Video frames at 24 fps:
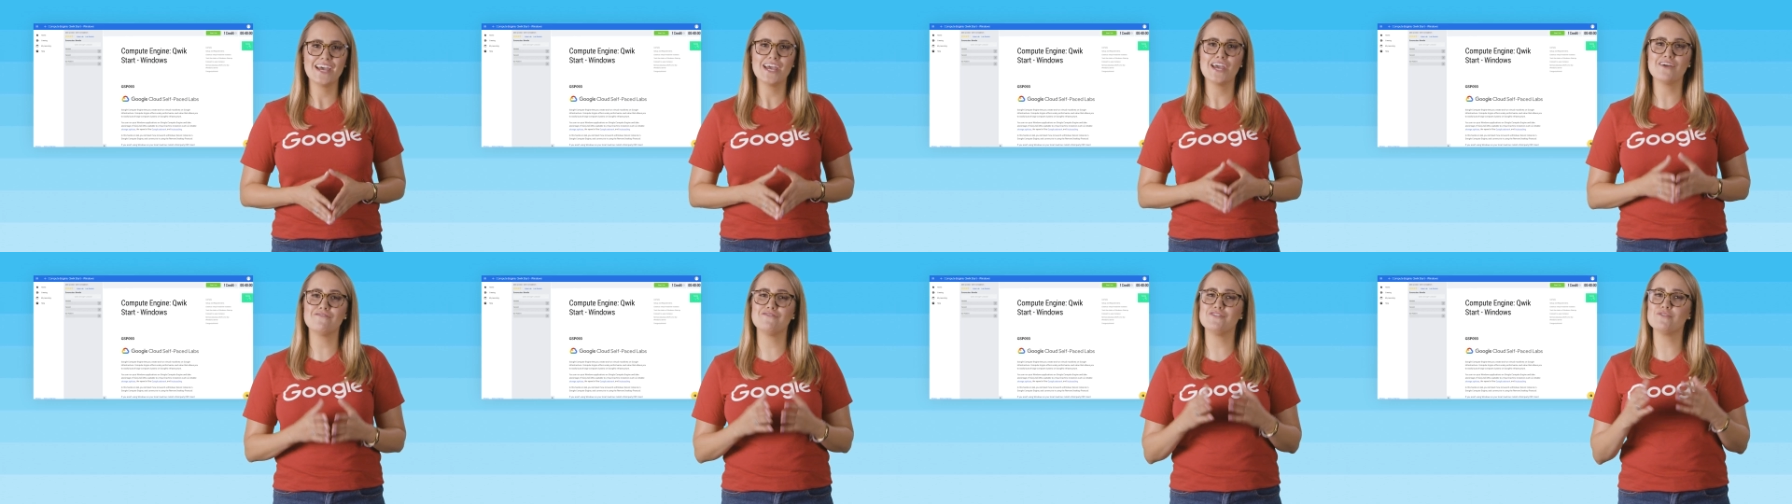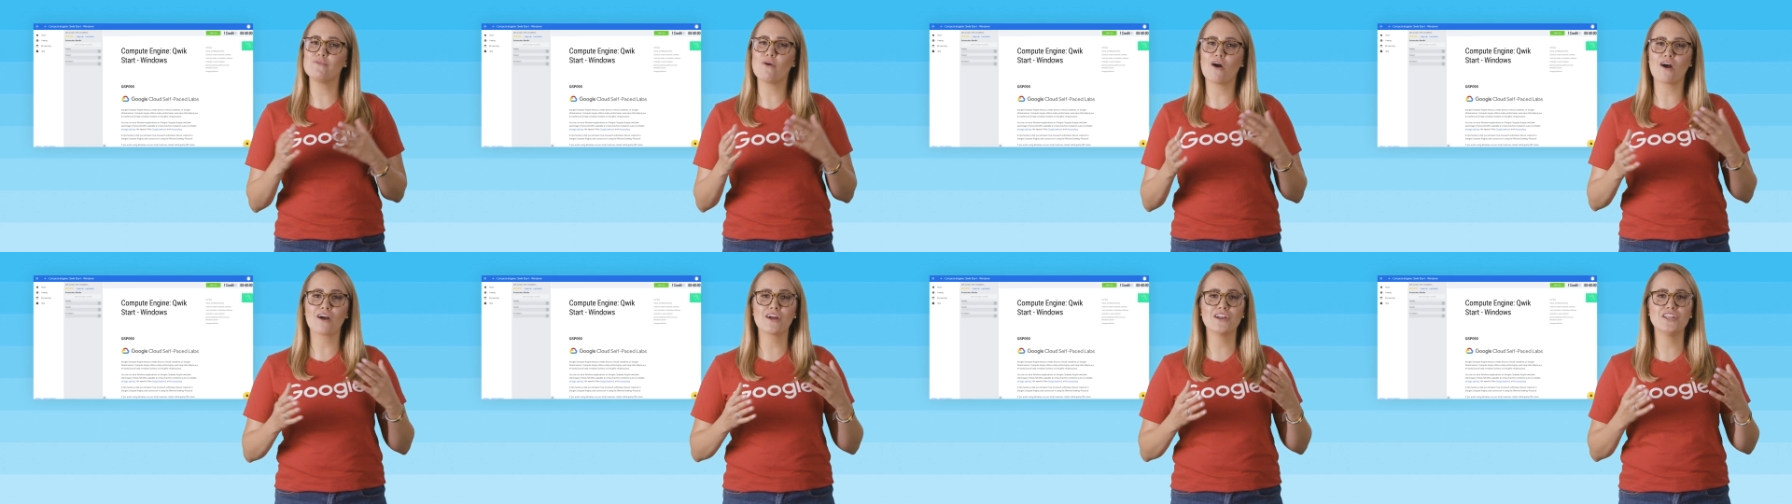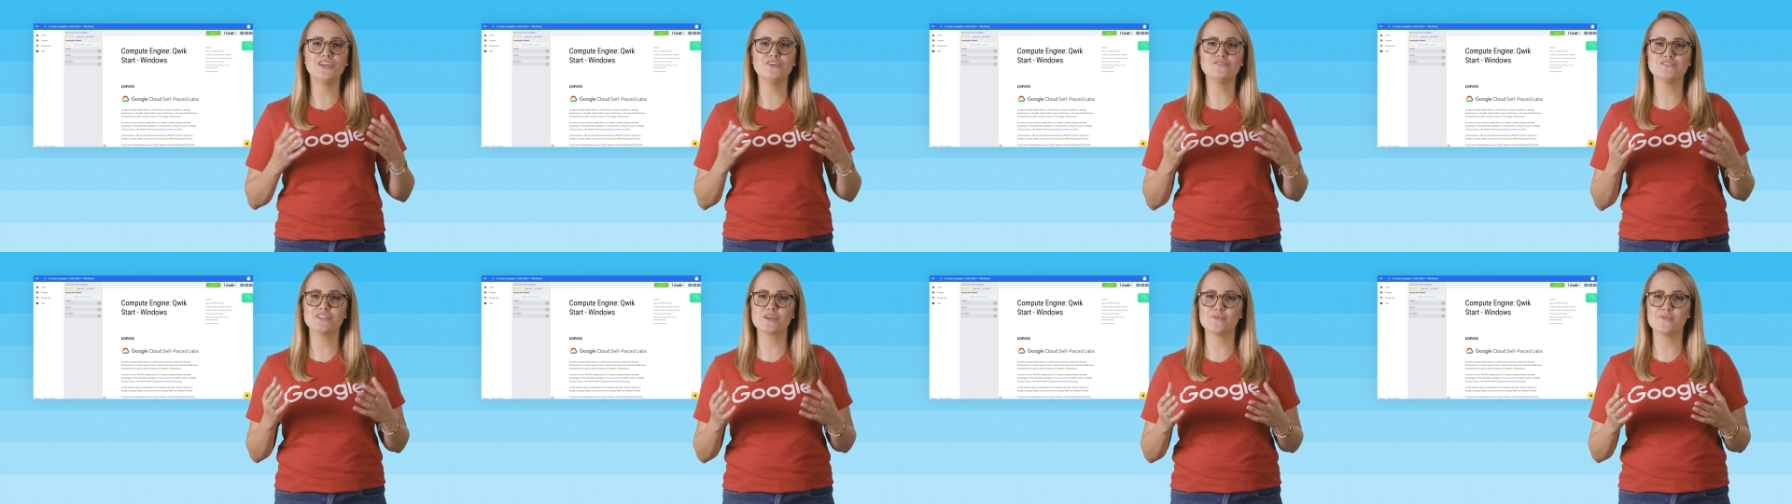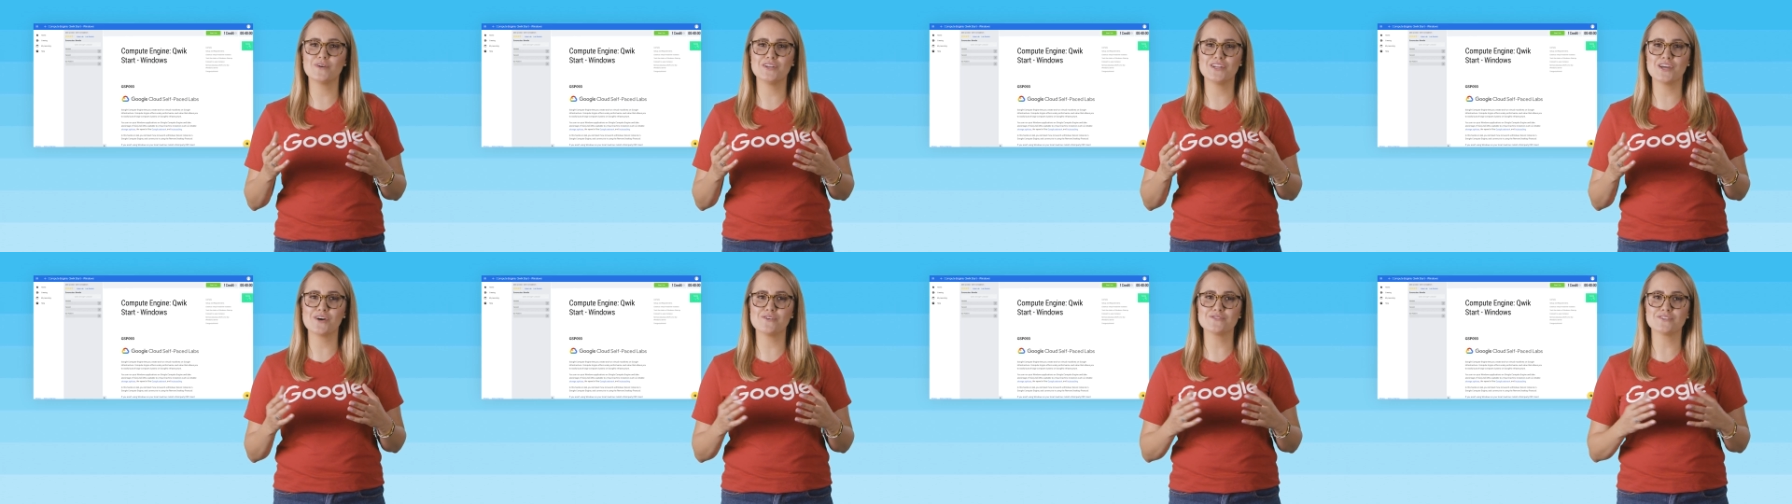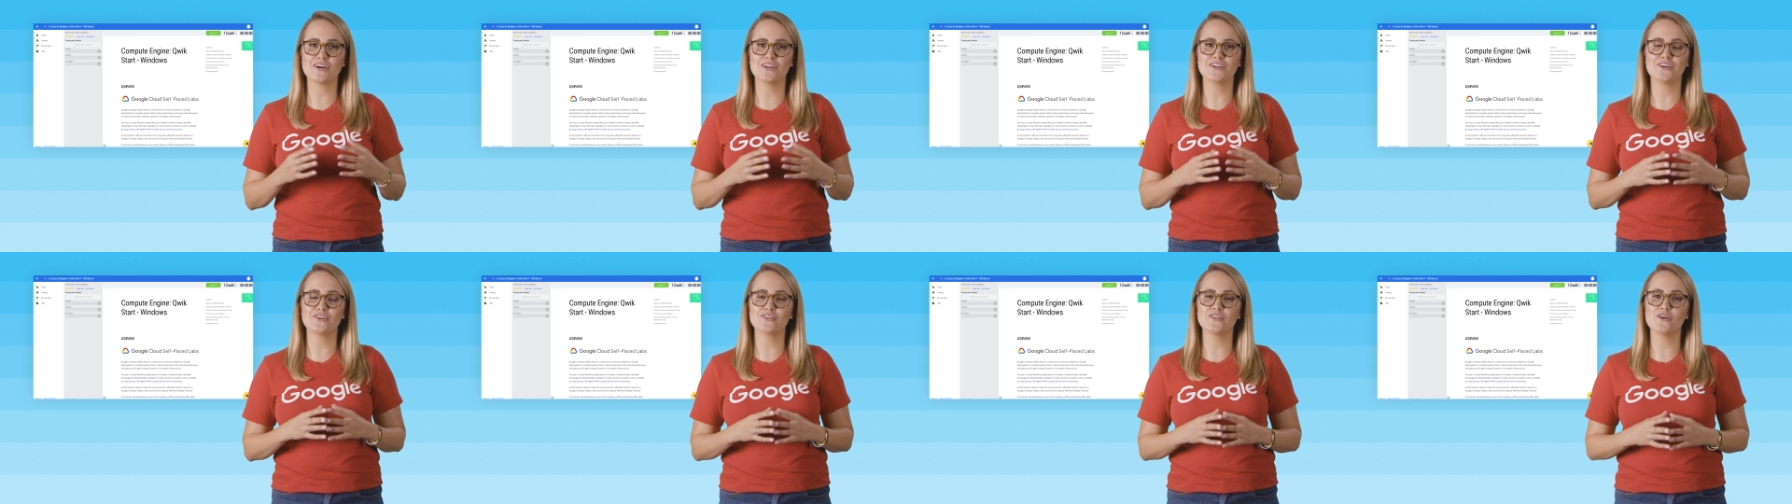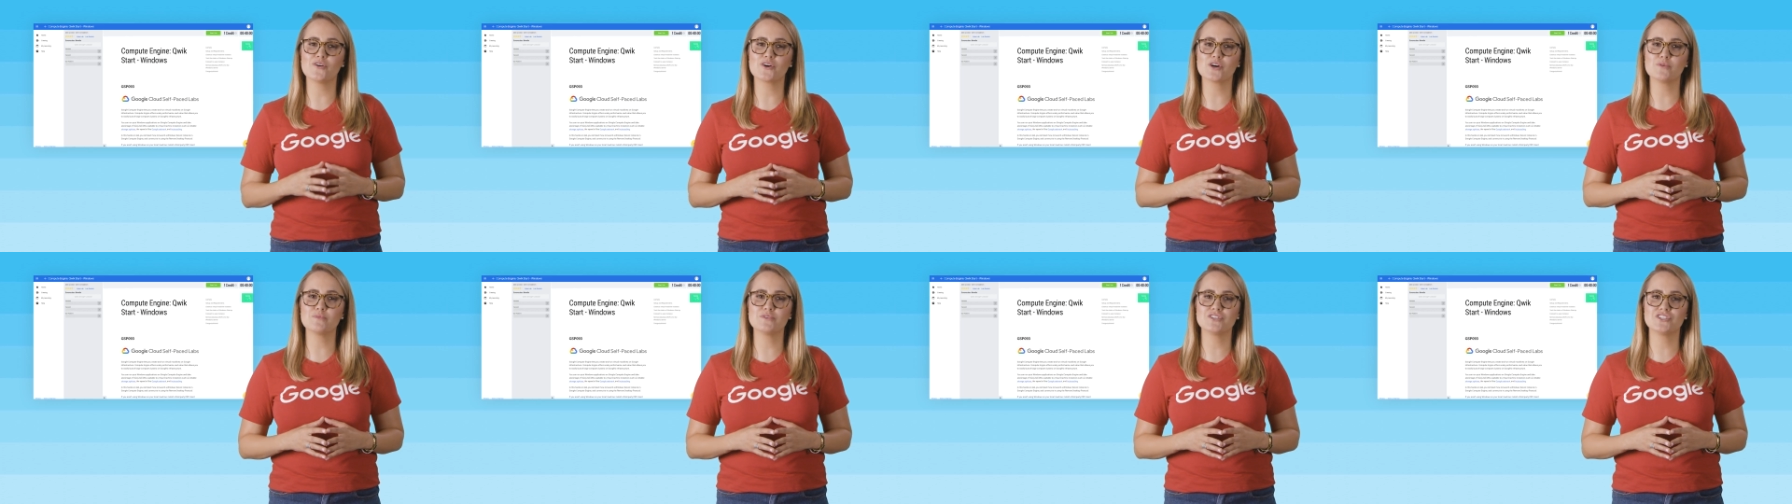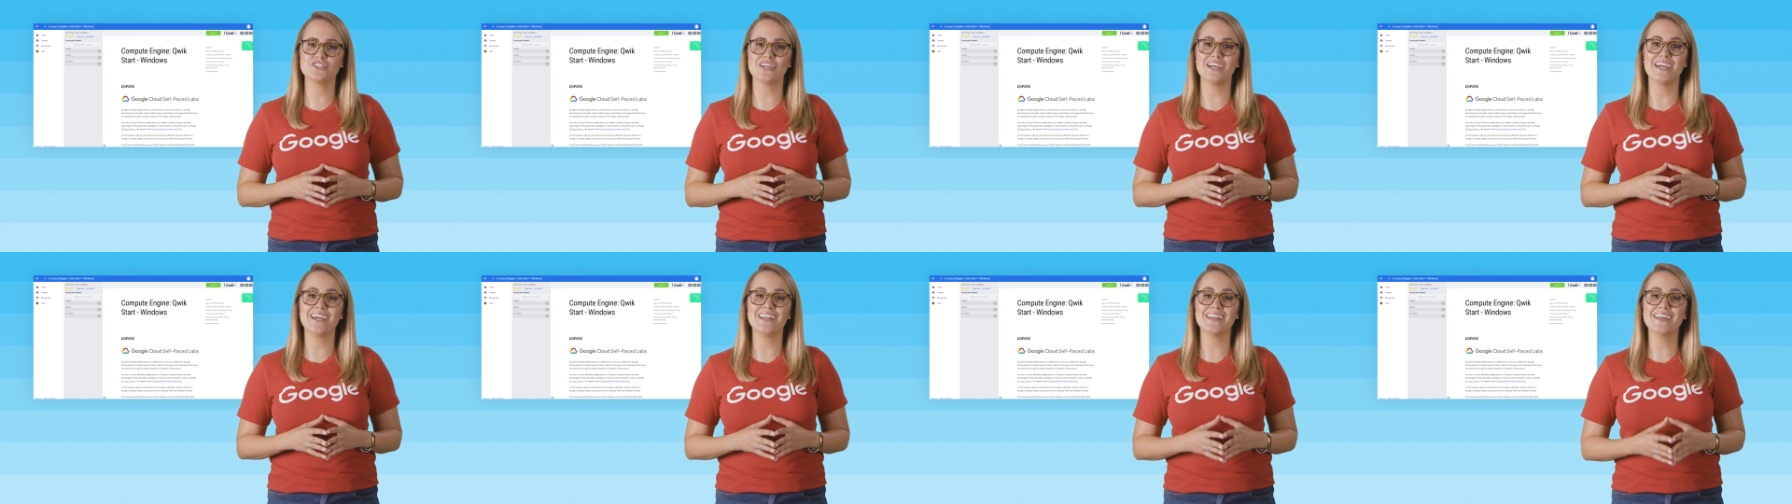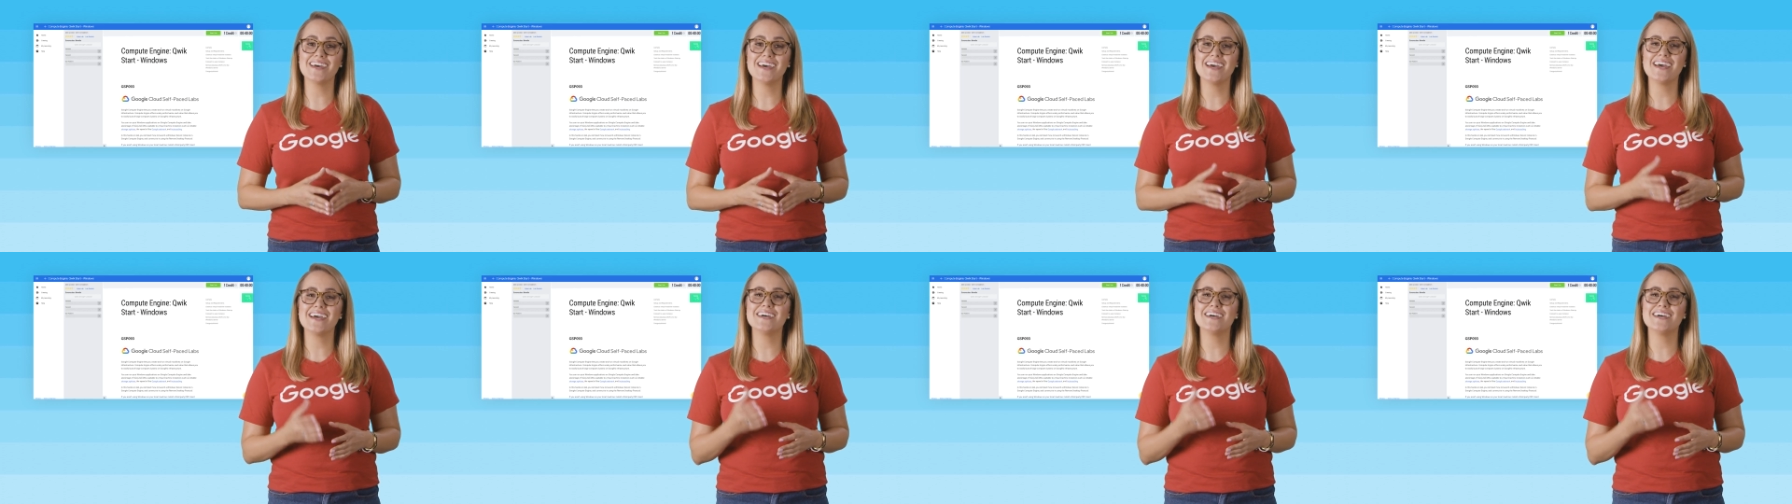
If you aren't using Windows on your local machine,